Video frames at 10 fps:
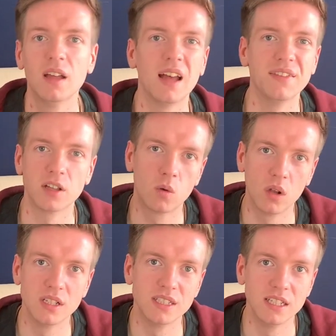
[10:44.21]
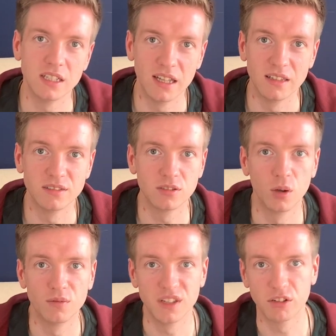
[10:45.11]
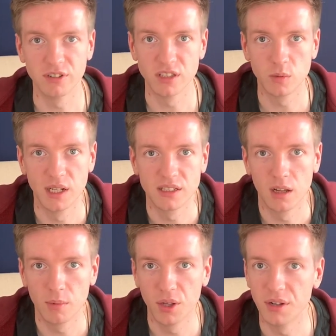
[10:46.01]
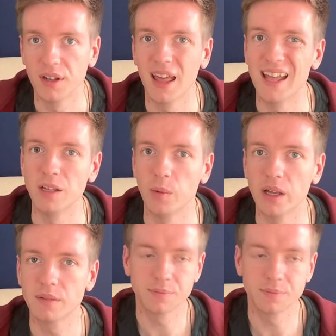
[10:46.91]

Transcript: and the quality is sort of decreased when it's uploaded anyway.